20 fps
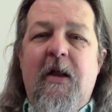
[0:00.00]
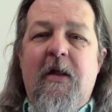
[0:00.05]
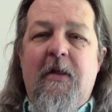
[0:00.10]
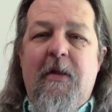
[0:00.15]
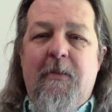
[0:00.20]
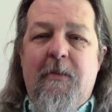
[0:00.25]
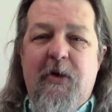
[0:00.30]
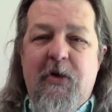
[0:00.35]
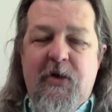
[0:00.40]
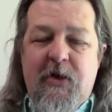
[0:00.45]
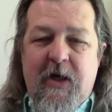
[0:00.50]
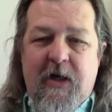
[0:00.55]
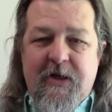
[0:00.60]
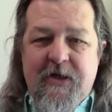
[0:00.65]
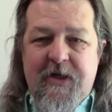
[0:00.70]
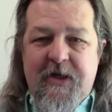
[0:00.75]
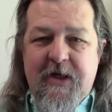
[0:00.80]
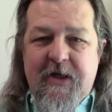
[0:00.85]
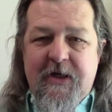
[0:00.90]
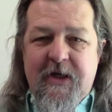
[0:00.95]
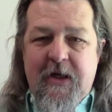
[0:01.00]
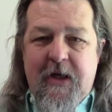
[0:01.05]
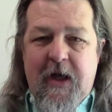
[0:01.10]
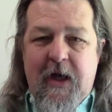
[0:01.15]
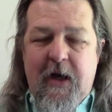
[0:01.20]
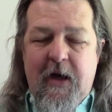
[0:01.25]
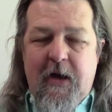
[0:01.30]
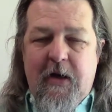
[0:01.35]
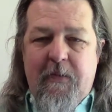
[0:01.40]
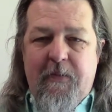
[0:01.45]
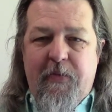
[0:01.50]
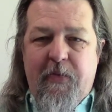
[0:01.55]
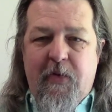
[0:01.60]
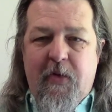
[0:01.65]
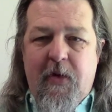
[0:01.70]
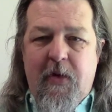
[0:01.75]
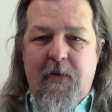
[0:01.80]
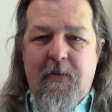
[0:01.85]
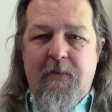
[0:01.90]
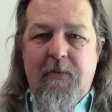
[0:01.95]
The Motel 6 at the
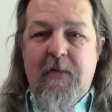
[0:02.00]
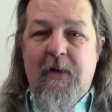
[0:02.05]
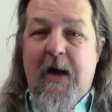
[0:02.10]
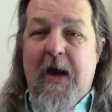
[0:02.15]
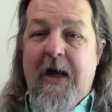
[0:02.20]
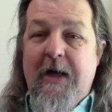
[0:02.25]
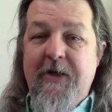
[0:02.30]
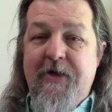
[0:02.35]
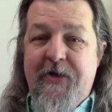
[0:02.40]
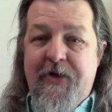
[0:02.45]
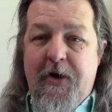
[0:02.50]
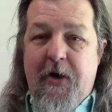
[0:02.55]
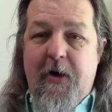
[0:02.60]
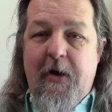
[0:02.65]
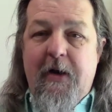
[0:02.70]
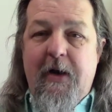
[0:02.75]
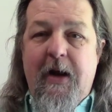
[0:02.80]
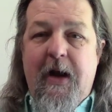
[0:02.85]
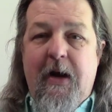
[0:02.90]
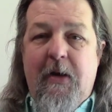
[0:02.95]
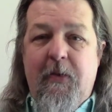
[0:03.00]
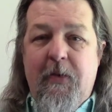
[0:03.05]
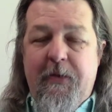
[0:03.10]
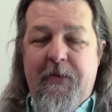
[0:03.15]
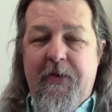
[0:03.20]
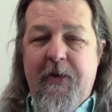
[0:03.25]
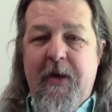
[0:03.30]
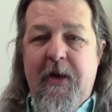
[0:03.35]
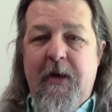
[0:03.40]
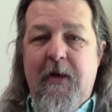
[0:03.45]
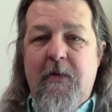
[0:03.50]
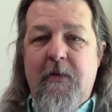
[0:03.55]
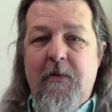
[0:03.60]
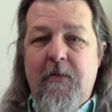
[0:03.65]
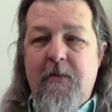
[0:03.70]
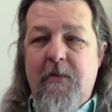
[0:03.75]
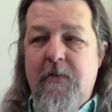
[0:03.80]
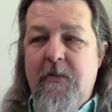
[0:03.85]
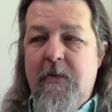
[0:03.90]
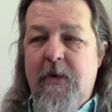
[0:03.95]
airport, I started out with a
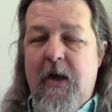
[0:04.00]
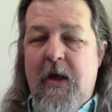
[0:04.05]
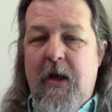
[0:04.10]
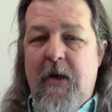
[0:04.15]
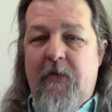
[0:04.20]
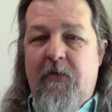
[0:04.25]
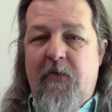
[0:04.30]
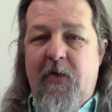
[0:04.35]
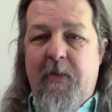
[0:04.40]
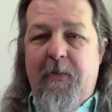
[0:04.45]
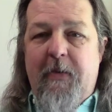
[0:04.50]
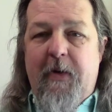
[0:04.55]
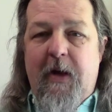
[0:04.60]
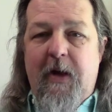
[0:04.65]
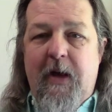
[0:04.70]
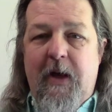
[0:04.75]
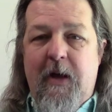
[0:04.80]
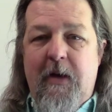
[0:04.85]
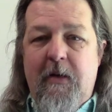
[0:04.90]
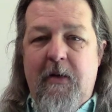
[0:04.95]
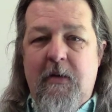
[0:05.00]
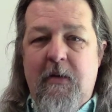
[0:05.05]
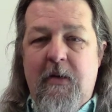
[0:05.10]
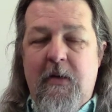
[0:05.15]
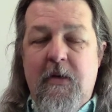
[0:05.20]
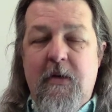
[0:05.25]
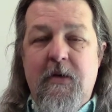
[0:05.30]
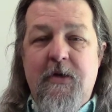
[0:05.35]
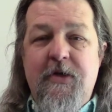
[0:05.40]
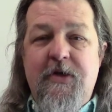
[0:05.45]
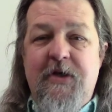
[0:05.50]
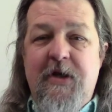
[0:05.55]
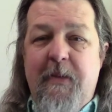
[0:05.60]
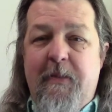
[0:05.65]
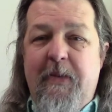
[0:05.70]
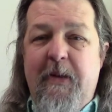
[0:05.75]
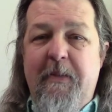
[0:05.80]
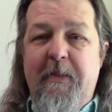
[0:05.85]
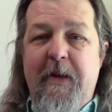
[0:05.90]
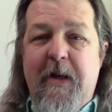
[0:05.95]
uh, triple head
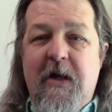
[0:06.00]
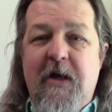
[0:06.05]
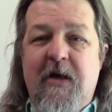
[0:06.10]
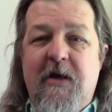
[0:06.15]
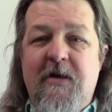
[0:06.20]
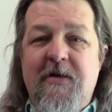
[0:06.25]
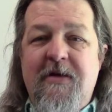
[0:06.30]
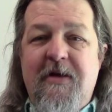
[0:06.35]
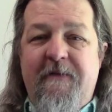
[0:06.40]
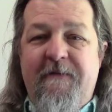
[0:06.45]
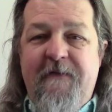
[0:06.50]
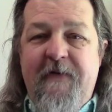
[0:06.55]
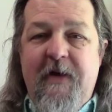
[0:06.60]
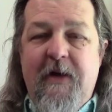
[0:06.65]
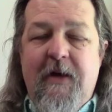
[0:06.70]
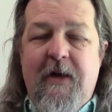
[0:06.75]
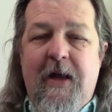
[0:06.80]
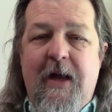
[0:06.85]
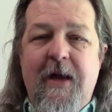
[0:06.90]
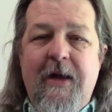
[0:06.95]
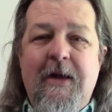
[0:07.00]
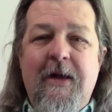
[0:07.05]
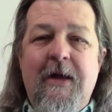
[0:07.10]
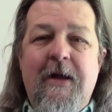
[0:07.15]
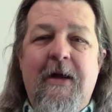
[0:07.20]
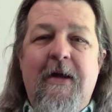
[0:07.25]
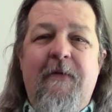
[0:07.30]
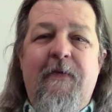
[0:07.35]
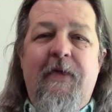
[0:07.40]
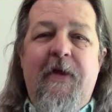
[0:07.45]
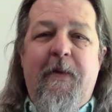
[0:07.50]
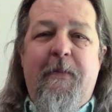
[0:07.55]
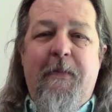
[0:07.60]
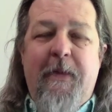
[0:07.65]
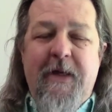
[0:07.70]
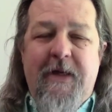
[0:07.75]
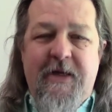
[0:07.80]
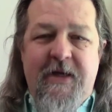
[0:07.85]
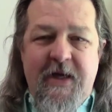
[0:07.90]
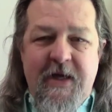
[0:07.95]
simply because I feel like the
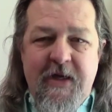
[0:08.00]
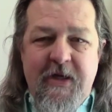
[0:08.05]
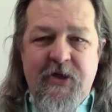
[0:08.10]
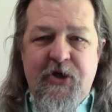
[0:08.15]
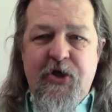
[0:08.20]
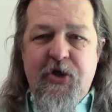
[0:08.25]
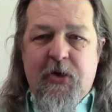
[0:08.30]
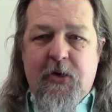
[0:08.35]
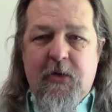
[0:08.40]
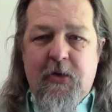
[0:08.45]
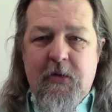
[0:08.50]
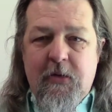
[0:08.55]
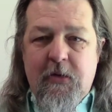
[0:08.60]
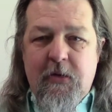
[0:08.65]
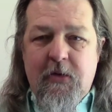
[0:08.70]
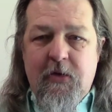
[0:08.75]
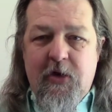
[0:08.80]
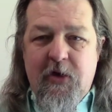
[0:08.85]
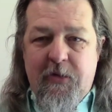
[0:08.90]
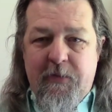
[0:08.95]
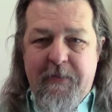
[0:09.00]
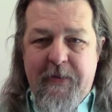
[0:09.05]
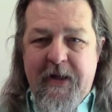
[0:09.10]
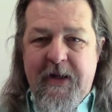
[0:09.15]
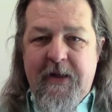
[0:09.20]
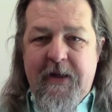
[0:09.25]
potential could be